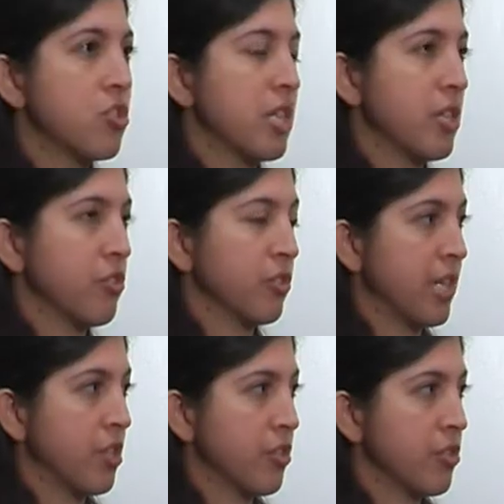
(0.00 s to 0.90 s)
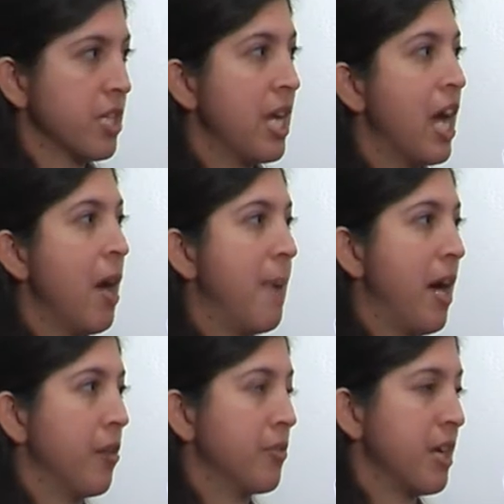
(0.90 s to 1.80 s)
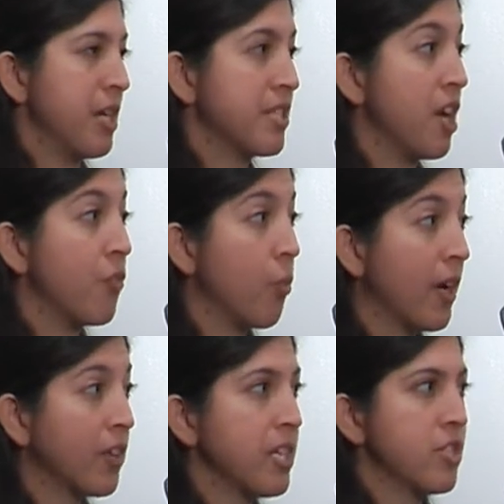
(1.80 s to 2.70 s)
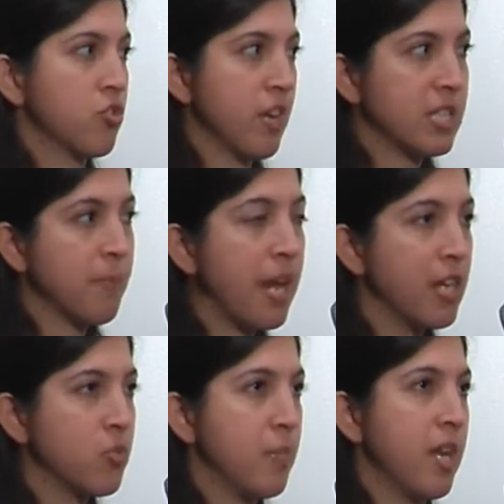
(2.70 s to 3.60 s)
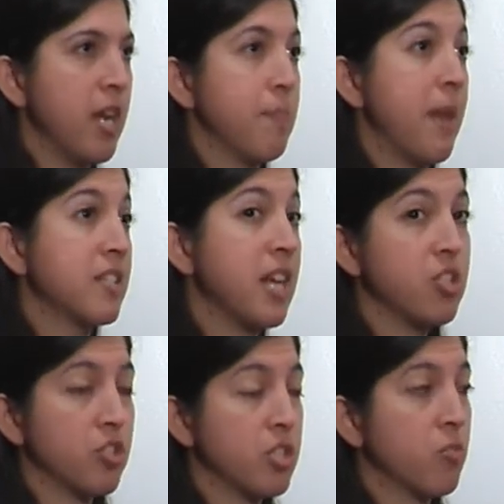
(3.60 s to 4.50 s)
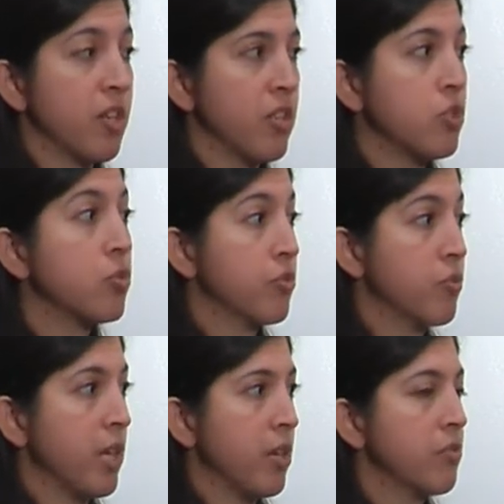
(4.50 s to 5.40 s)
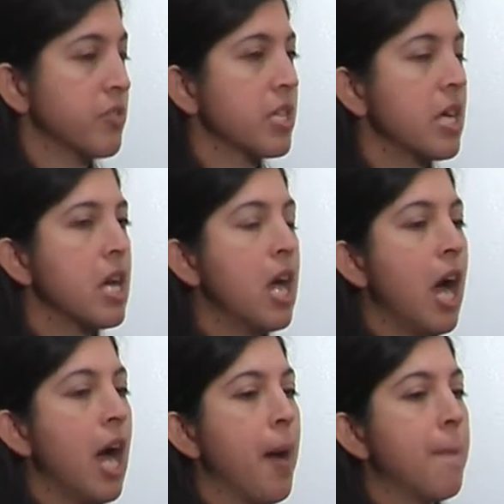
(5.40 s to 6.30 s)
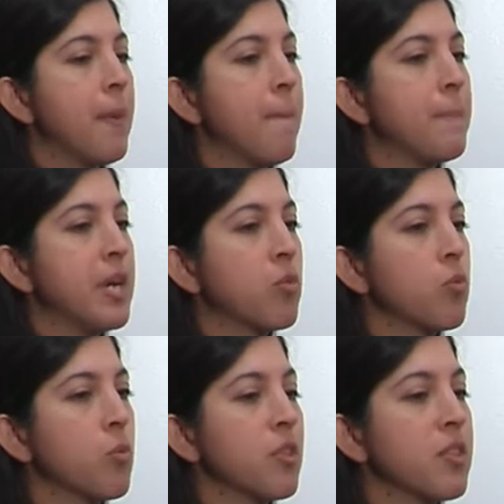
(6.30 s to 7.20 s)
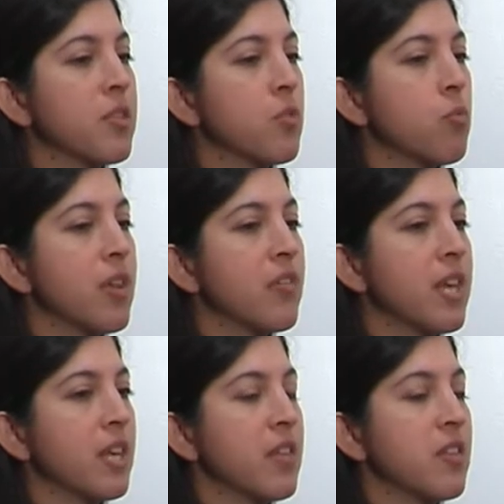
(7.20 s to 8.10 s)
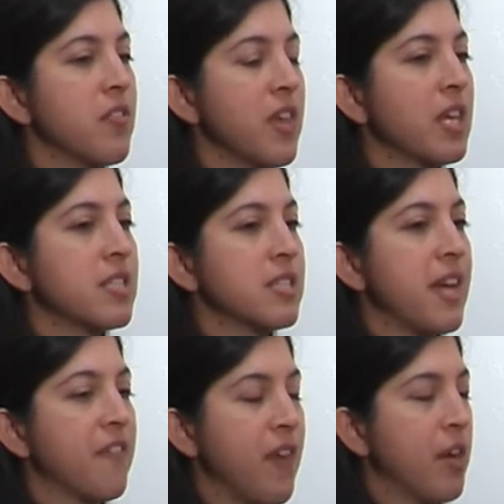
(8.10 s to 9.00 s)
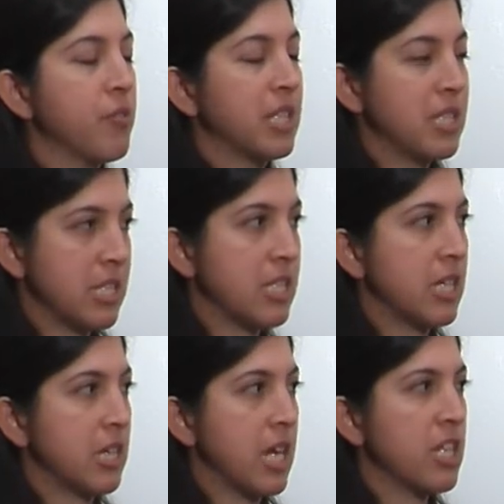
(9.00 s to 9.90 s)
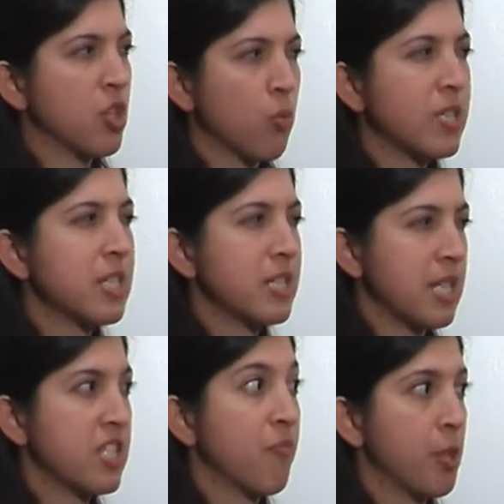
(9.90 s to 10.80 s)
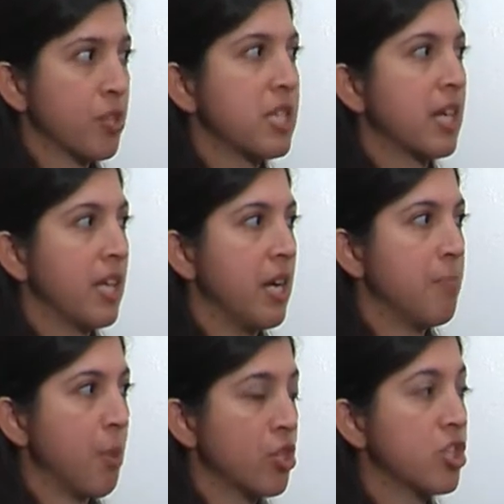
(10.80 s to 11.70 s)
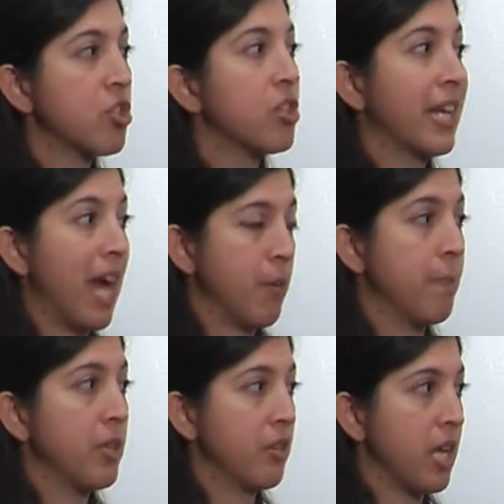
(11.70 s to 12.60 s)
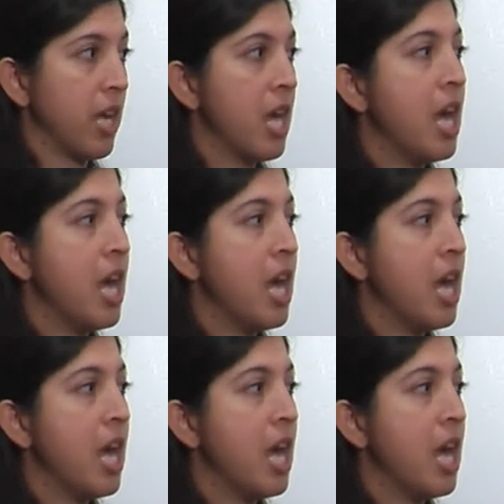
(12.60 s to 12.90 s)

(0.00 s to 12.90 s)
senior leaders about self-awareness, stress management, and meditation is one of the tools we use. But the thing is I found consistently is there wasn't a sense of personal accountability